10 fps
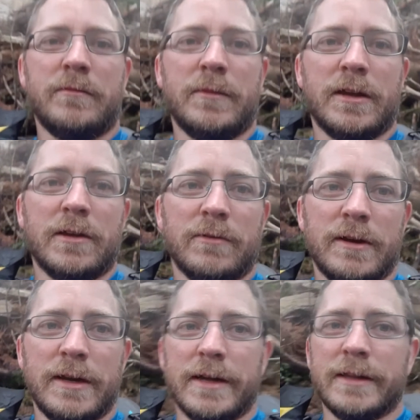make your way
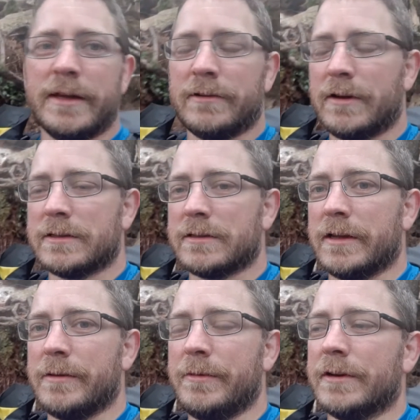down that rock
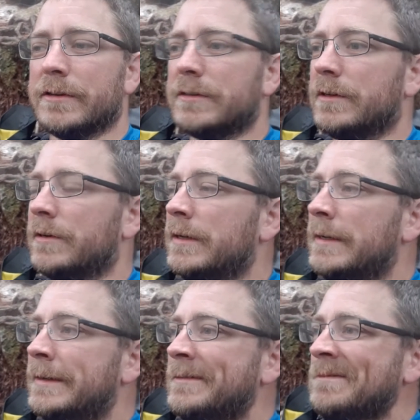slab there. So
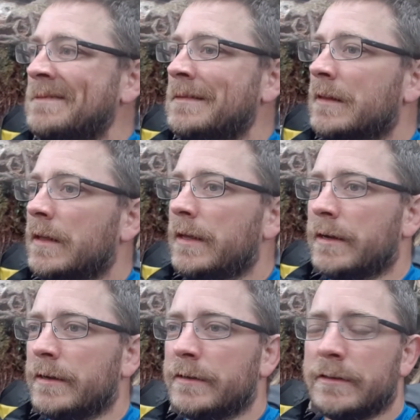
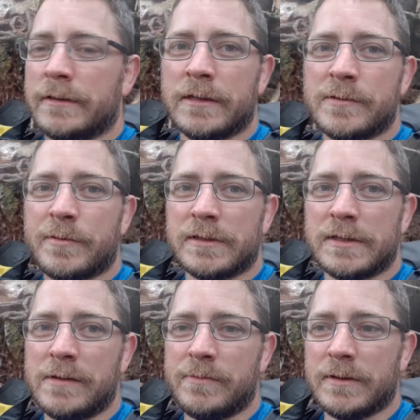yeah, gets pretty
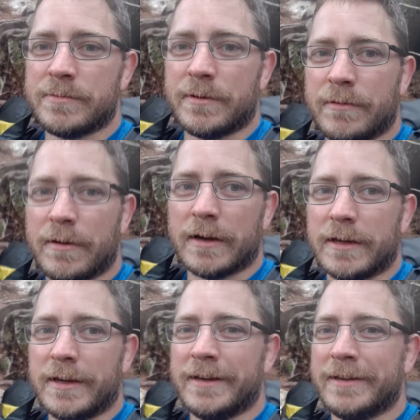steep, gets pretty rocky.